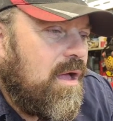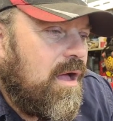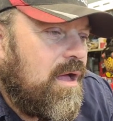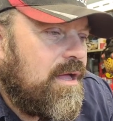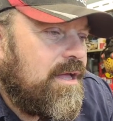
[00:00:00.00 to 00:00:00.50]

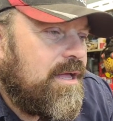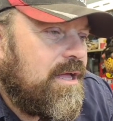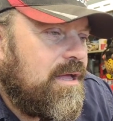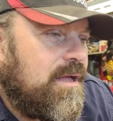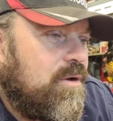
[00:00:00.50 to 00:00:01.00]

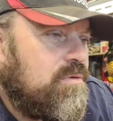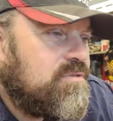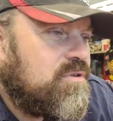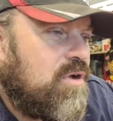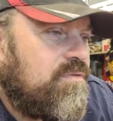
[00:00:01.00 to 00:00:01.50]
We've
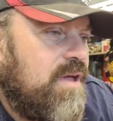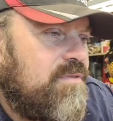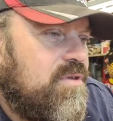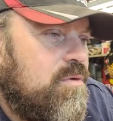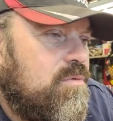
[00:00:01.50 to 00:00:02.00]
still got a fair
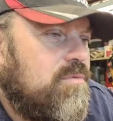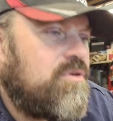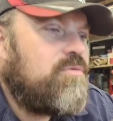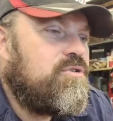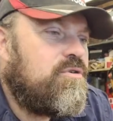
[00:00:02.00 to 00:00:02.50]
few.
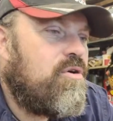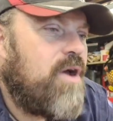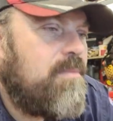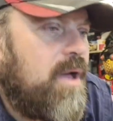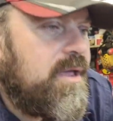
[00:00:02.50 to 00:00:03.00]
We're doing all
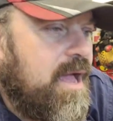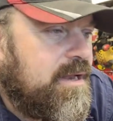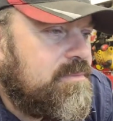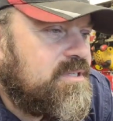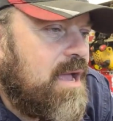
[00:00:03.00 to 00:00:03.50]
right. Mike
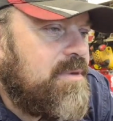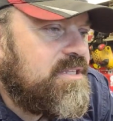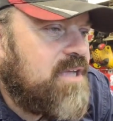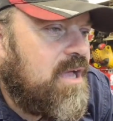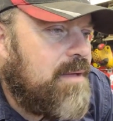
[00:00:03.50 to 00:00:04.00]
Adams, how many
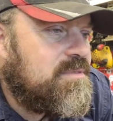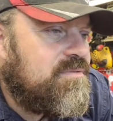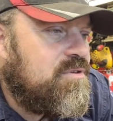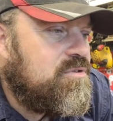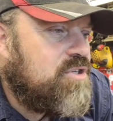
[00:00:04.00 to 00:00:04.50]
times have
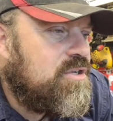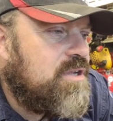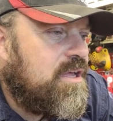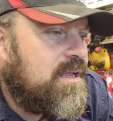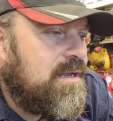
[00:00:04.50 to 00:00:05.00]
you done
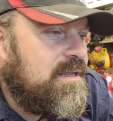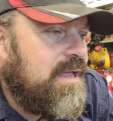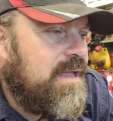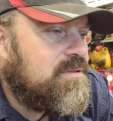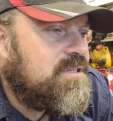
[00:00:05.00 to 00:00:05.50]
a clean
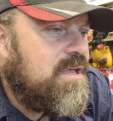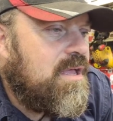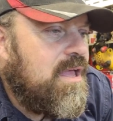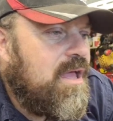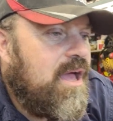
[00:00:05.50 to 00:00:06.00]
out
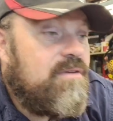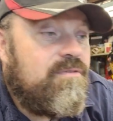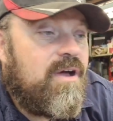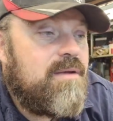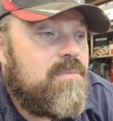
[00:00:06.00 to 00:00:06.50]
and
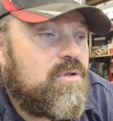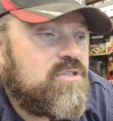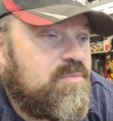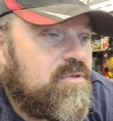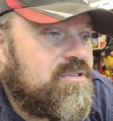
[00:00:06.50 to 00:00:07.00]
find
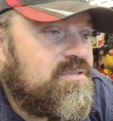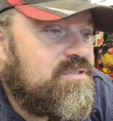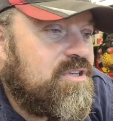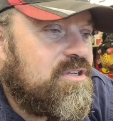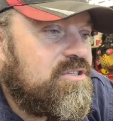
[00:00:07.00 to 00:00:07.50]
multiples of
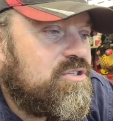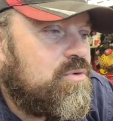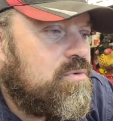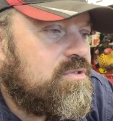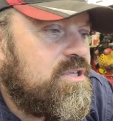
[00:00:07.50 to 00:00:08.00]
certain
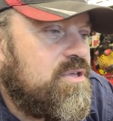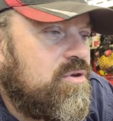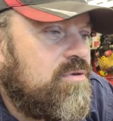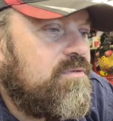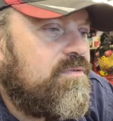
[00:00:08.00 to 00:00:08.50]
tools that you
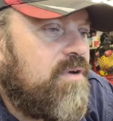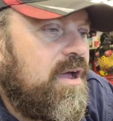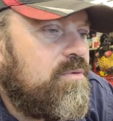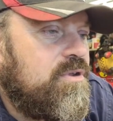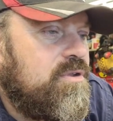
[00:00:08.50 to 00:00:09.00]
couldn't
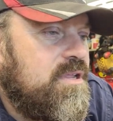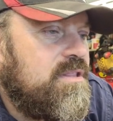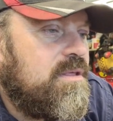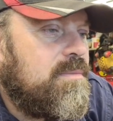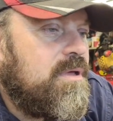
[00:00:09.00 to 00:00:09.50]
find when you need
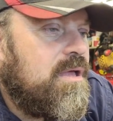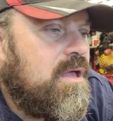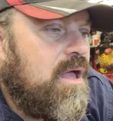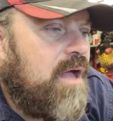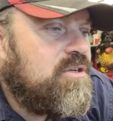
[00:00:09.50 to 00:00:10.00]
them
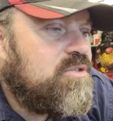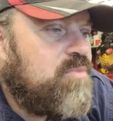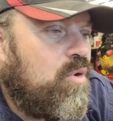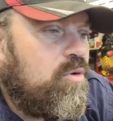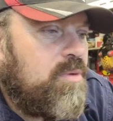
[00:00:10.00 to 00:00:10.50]
and just
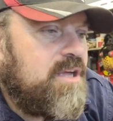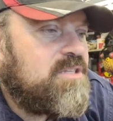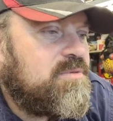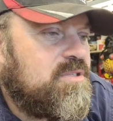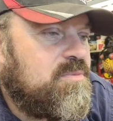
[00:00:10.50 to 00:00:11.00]
bought
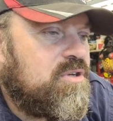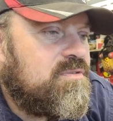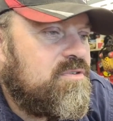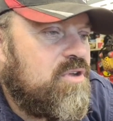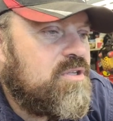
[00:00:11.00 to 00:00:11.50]
replacements because of
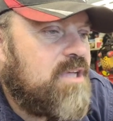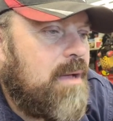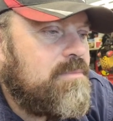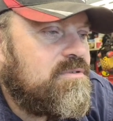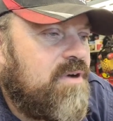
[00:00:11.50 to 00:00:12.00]
no
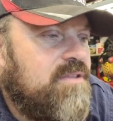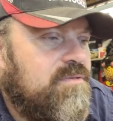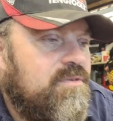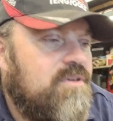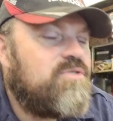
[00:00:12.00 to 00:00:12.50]
time to find the
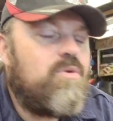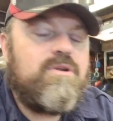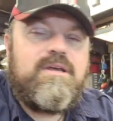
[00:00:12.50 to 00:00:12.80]
first one?